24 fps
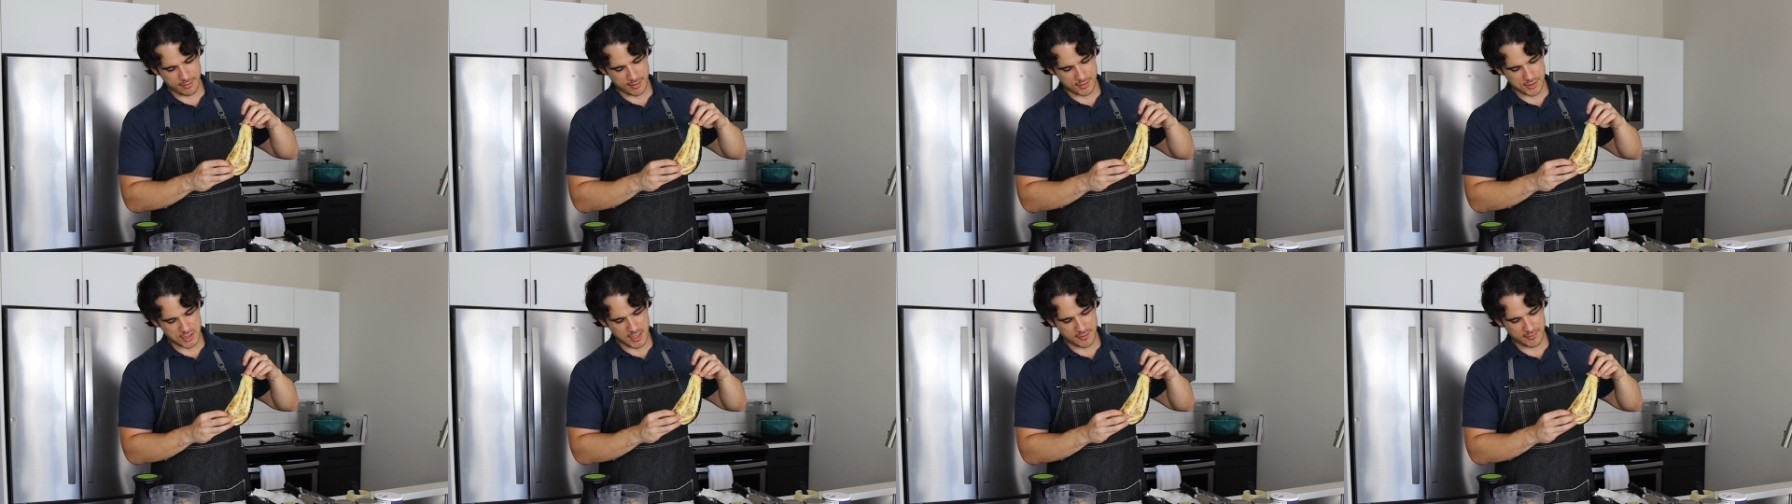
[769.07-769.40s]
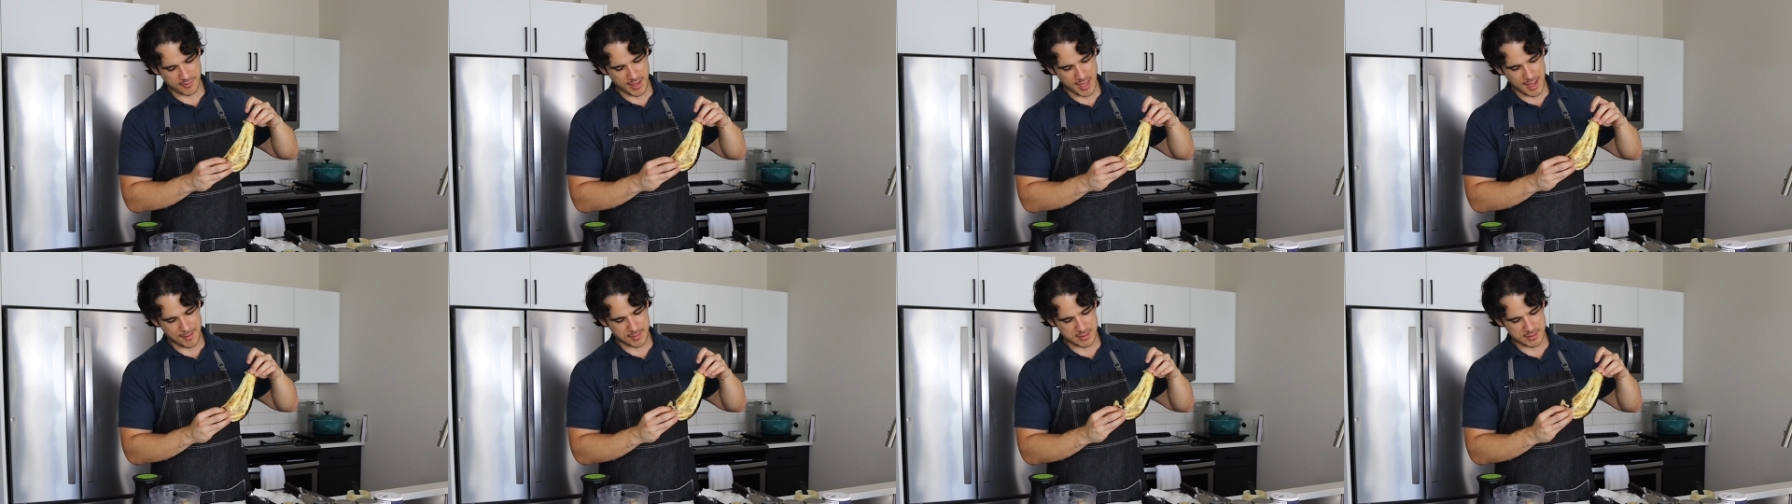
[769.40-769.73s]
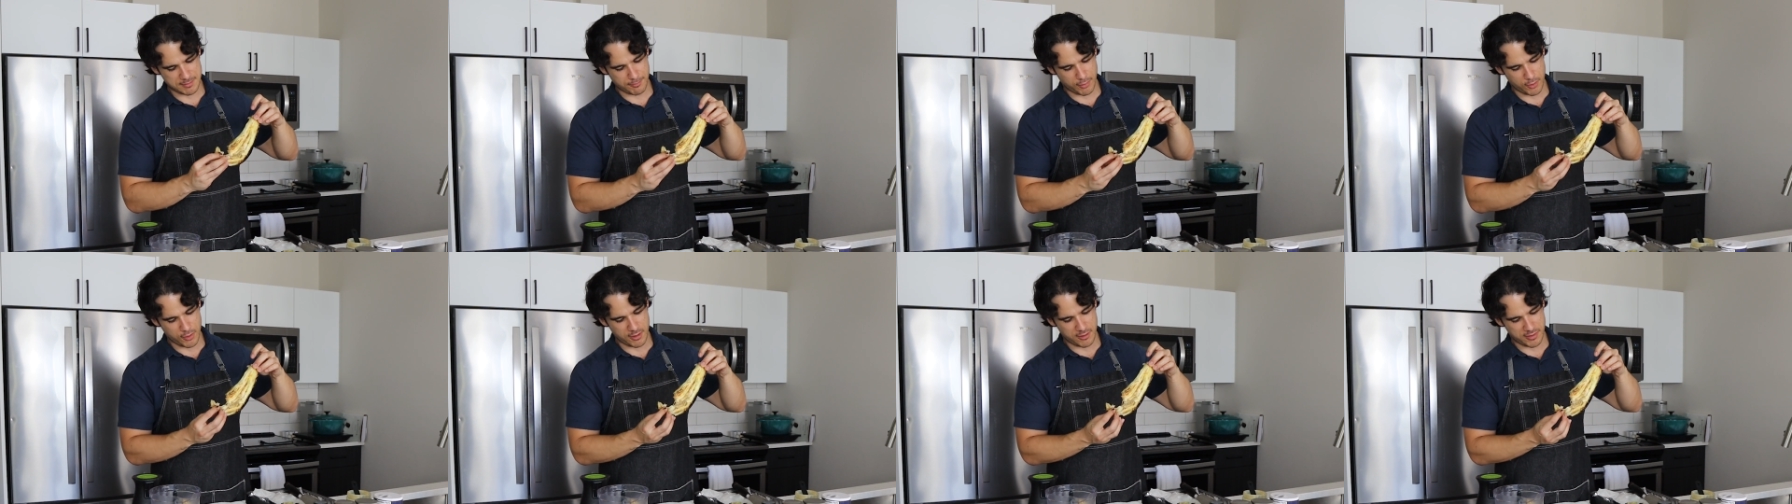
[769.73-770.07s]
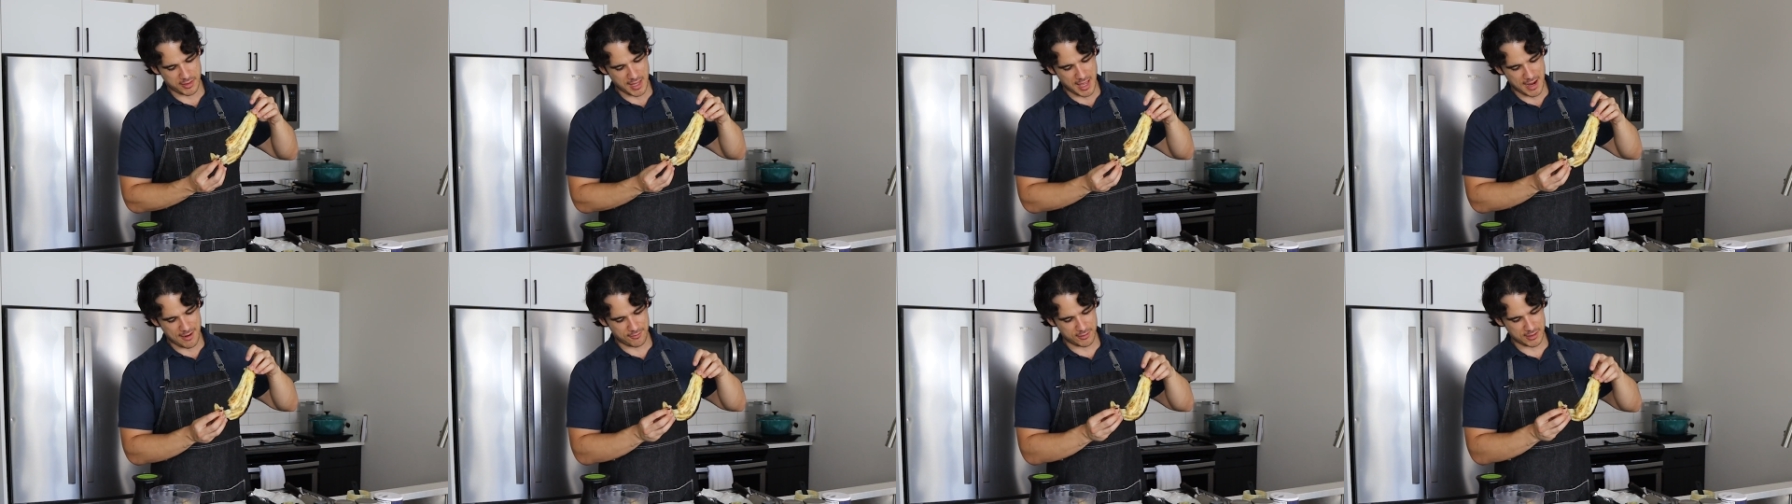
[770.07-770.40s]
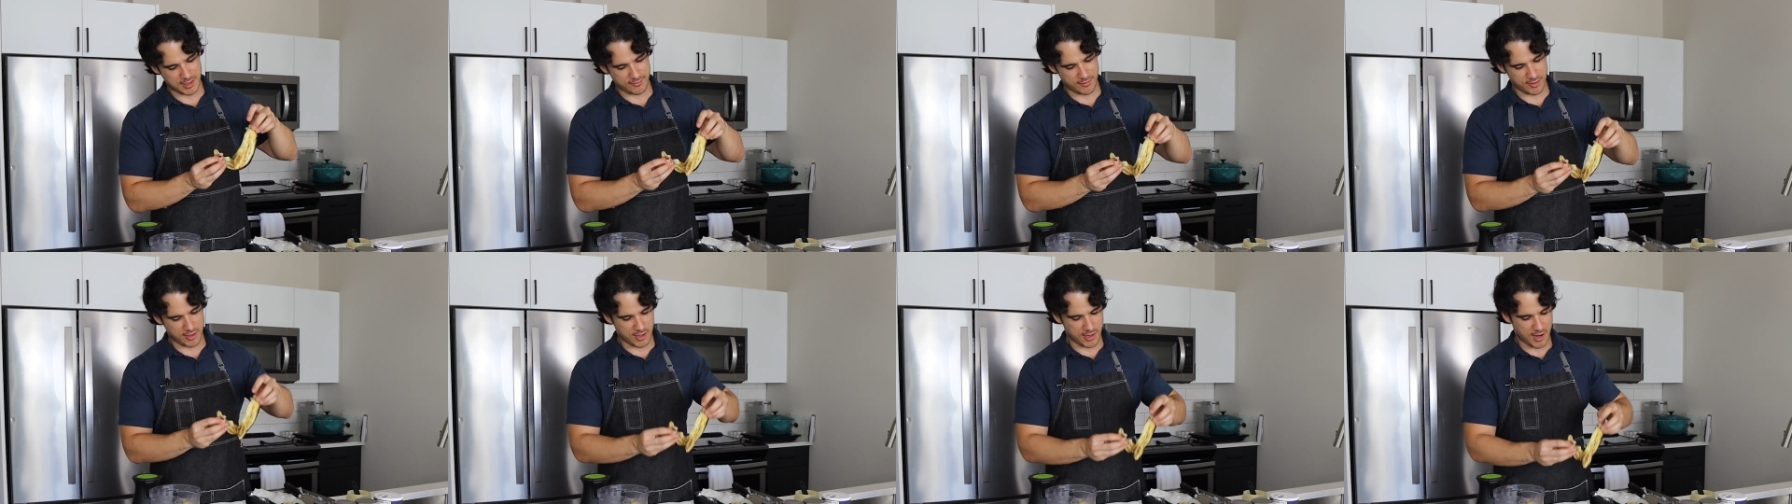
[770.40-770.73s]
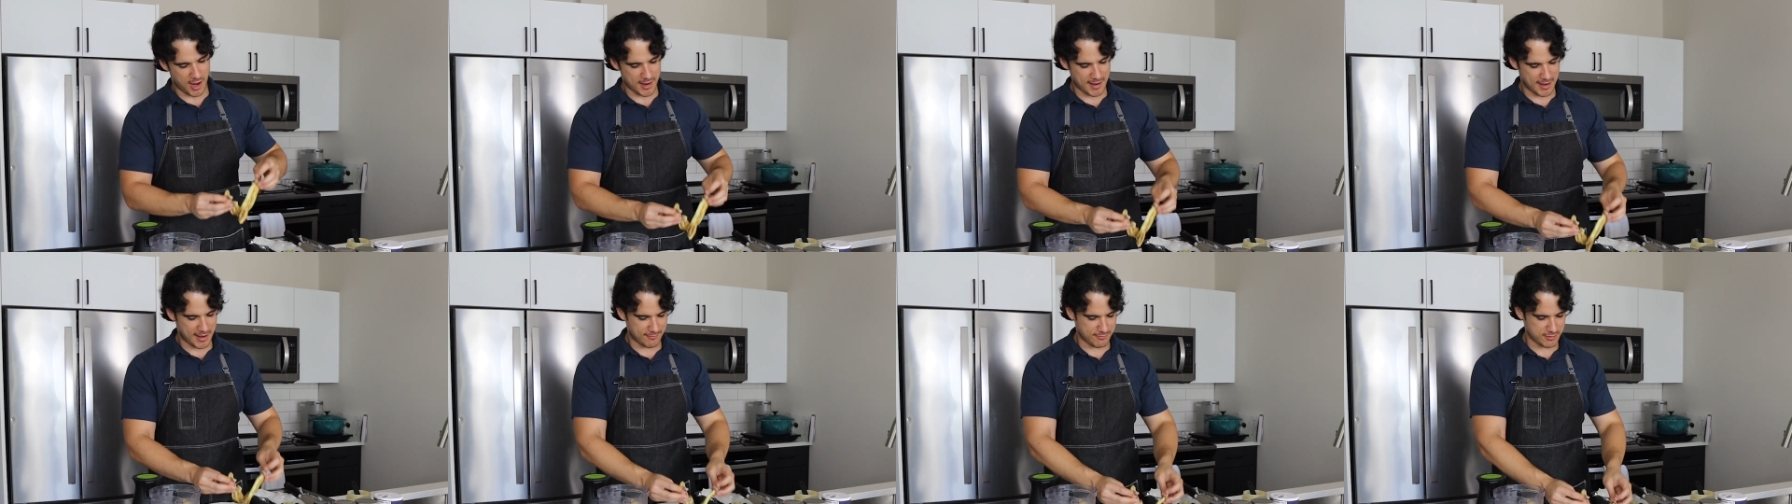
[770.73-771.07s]
Chef Gabe just burned the ever-loving
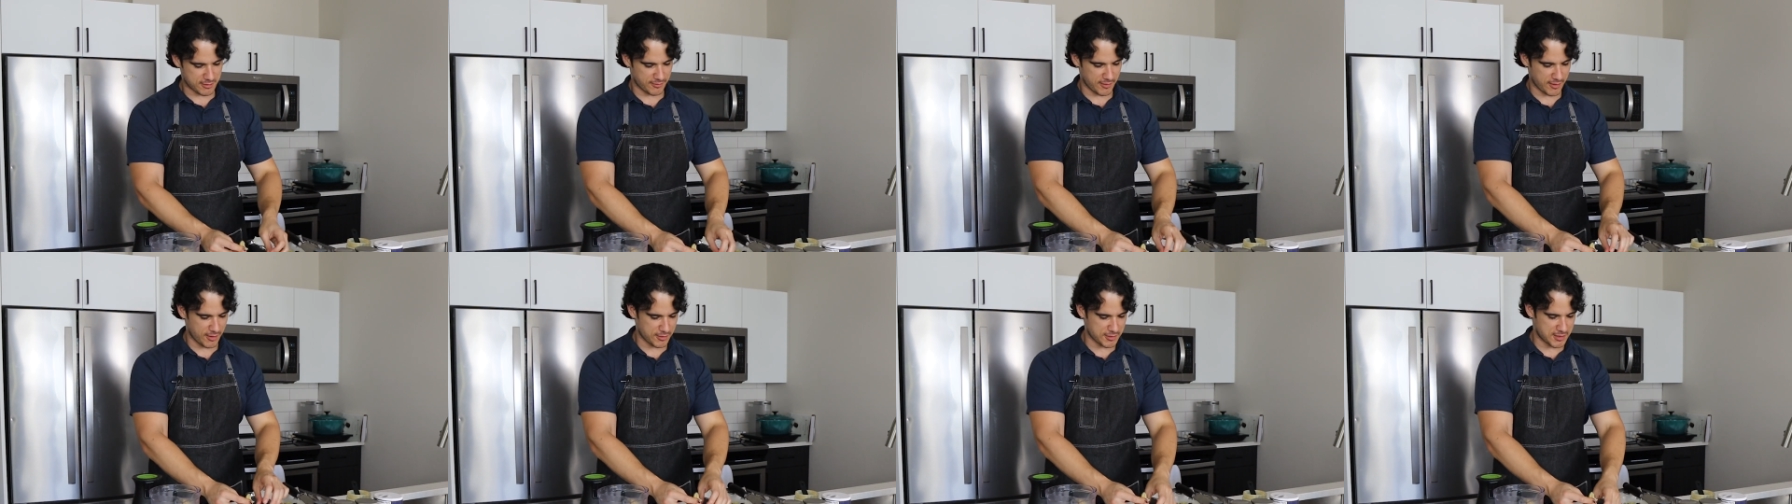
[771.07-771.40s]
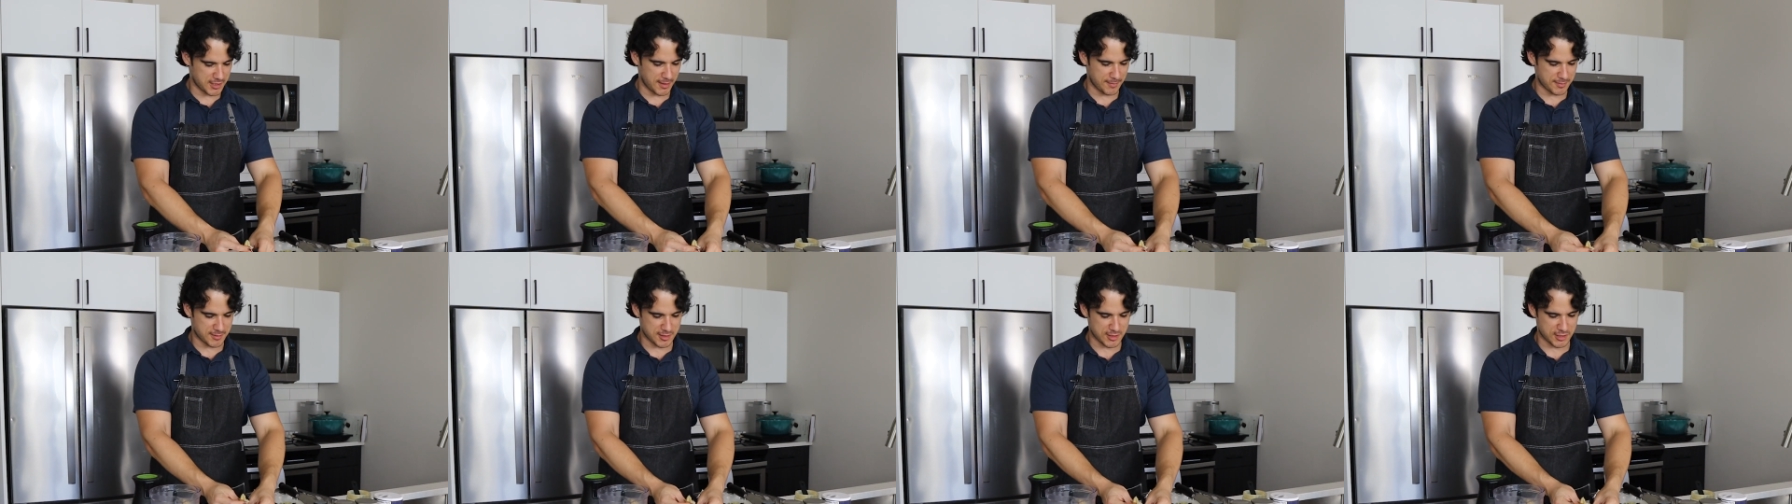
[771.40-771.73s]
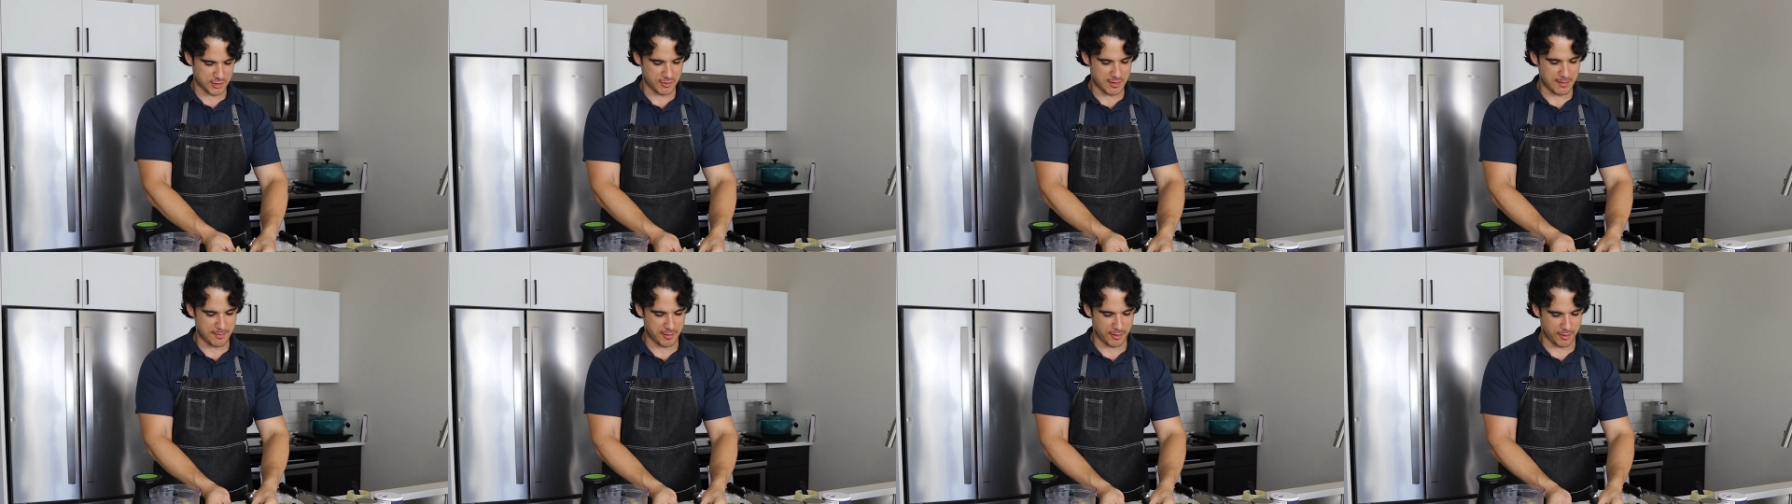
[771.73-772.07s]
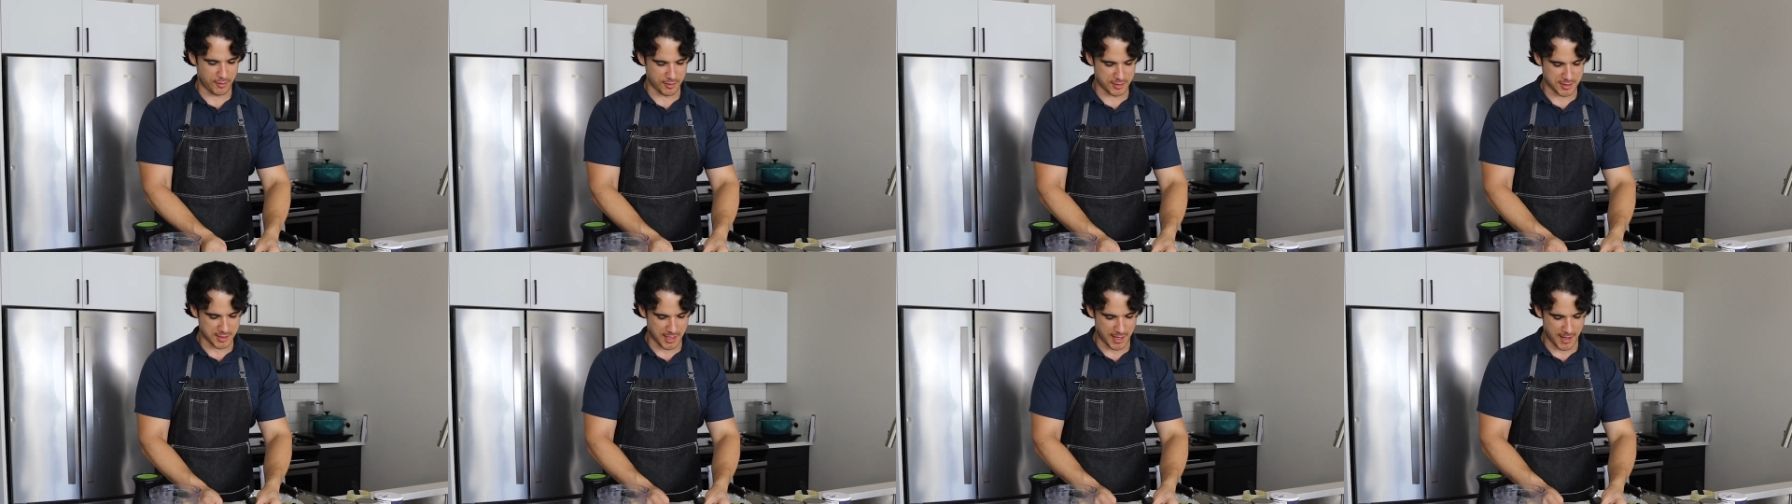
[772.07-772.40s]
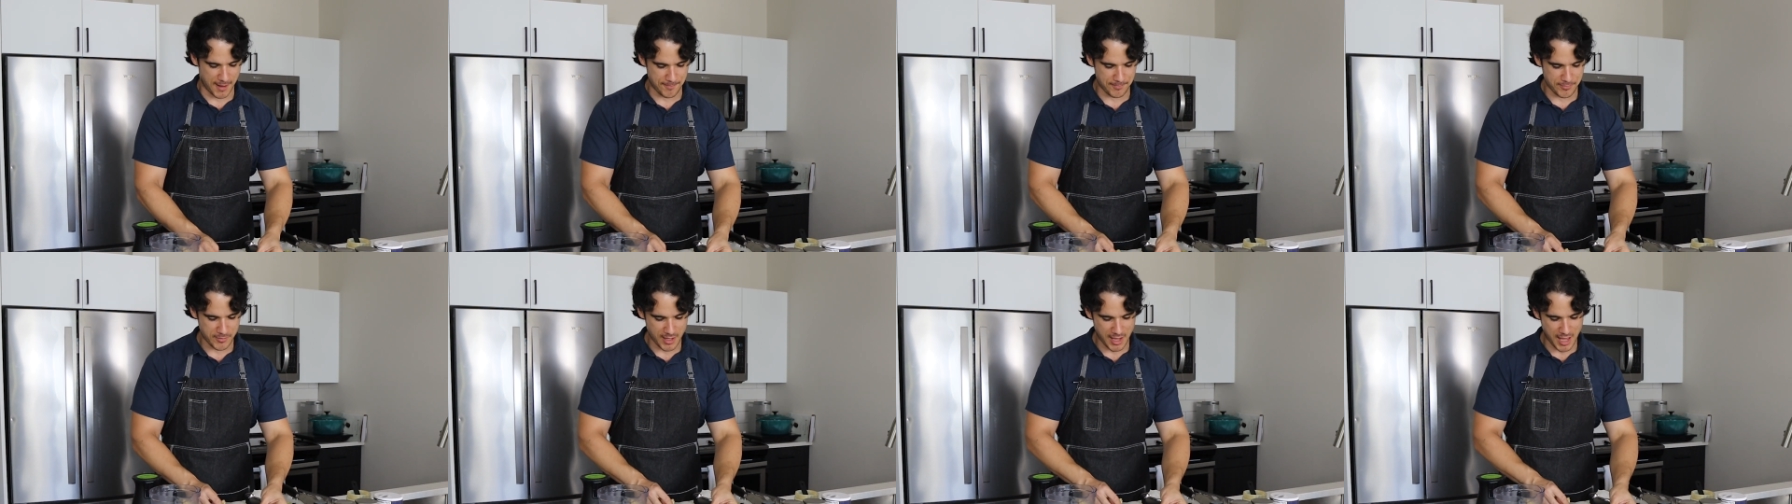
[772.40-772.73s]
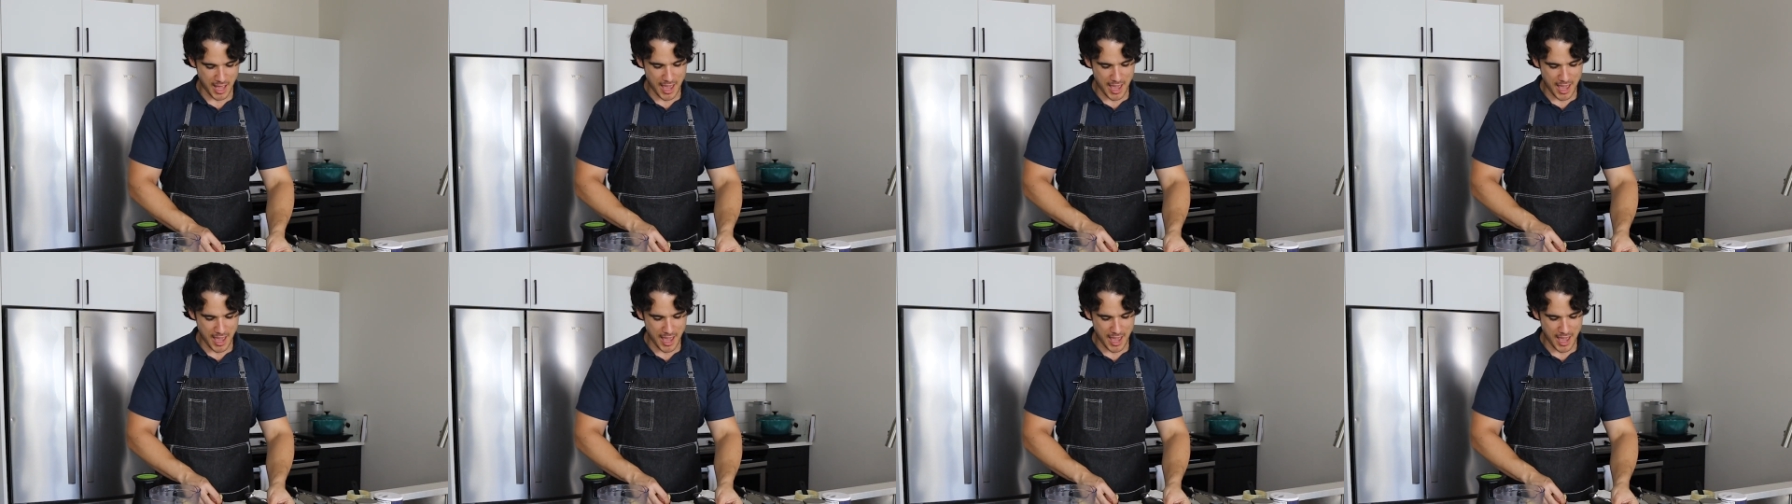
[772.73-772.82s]
God out of his fingertips and screamed the whole time.